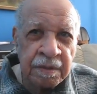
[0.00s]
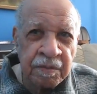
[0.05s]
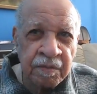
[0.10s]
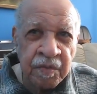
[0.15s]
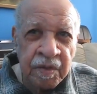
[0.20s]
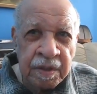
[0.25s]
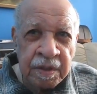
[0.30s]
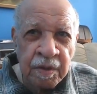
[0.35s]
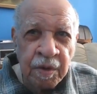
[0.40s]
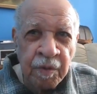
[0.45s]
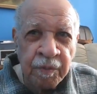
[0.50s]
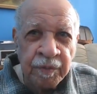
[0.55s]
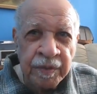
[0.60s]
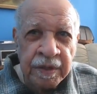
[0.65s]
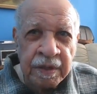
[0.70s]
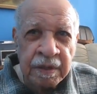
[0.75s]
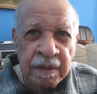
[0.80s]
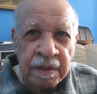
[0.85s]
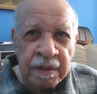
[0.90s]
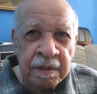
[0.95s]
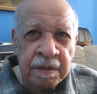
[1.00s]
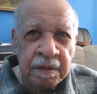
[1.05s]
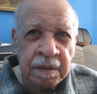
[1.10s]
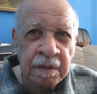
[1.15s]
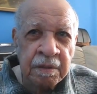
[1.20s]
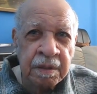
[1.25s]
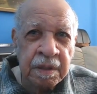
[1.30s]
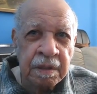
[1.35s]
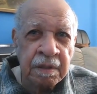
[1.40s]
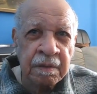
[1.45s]
When you open it, it
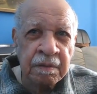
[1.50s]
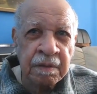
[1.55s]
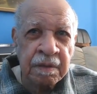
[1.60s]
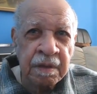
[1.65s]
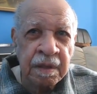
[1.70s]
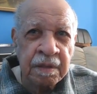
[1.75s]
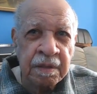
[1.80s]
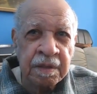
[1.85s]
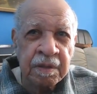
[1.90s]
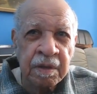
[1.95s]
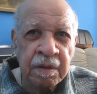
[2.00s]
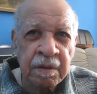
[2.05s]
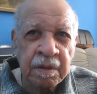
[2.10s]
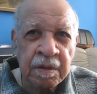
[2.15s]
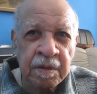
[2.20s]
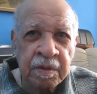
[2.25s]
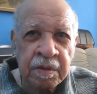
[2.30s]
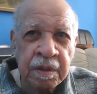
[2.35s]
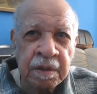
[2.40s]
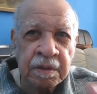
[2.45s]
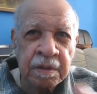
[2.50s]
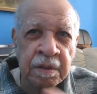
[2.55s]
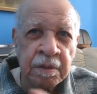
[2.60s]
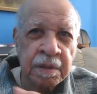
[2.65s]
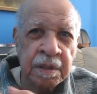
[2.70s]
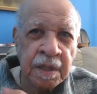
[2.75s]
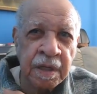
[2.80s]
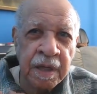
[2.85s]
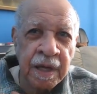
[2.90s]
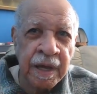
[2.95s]
just, and turn it loose, it
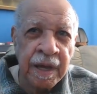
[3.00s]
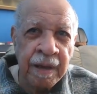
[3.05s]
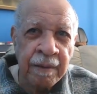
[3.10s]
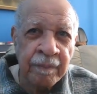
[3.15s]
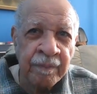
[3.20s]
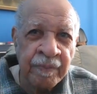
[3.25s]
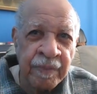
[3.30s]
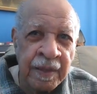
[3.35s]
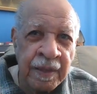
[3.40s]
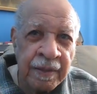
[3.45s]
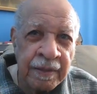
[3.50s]
just clapped.